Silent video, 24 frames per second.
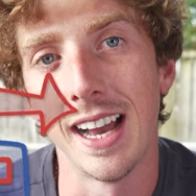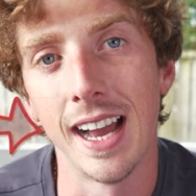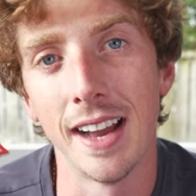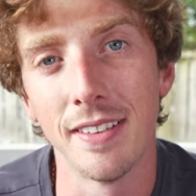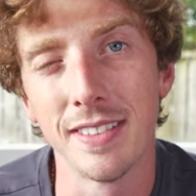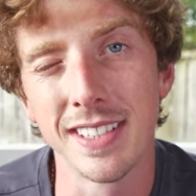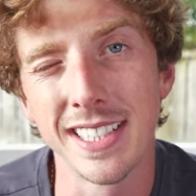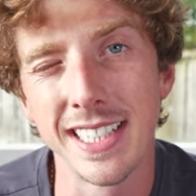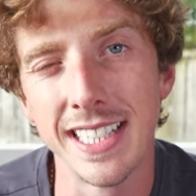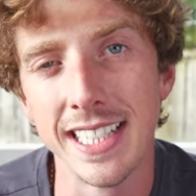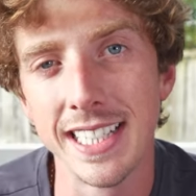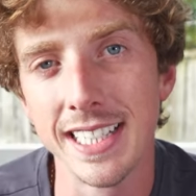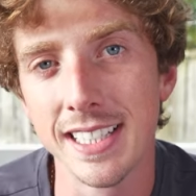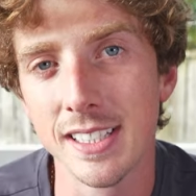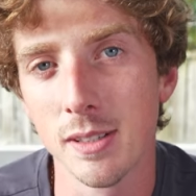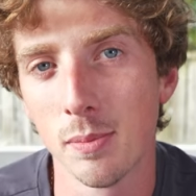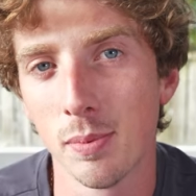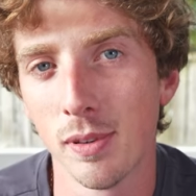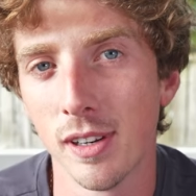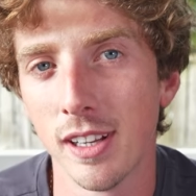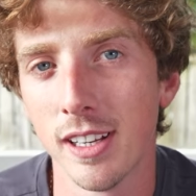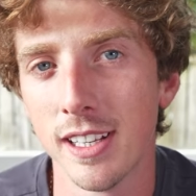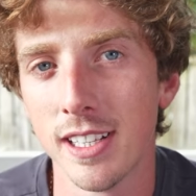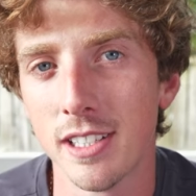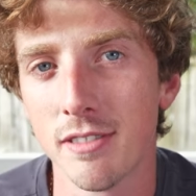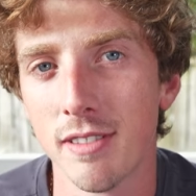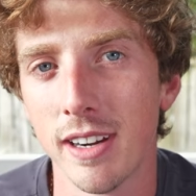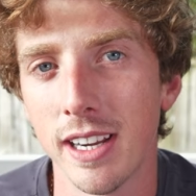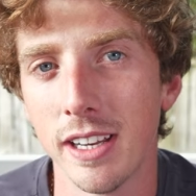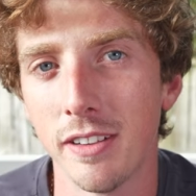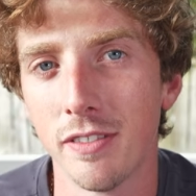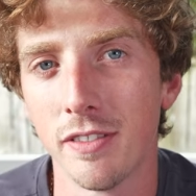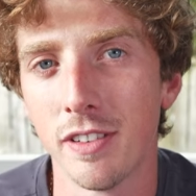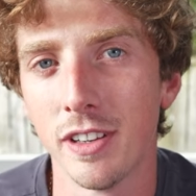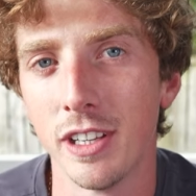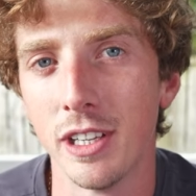have a sneaky surprise ready
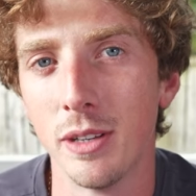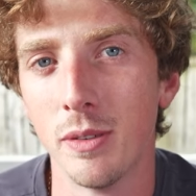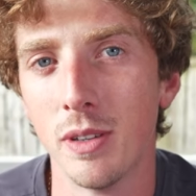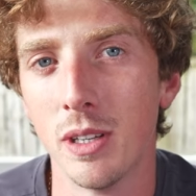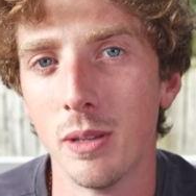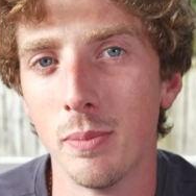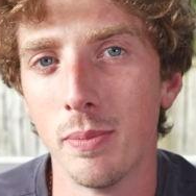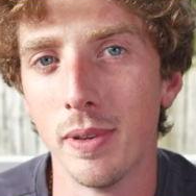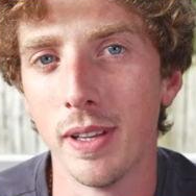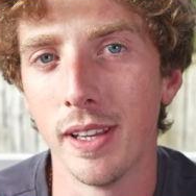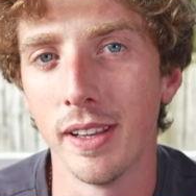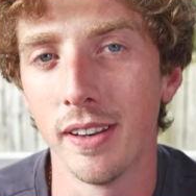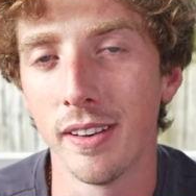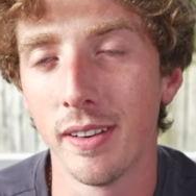for you in a bit.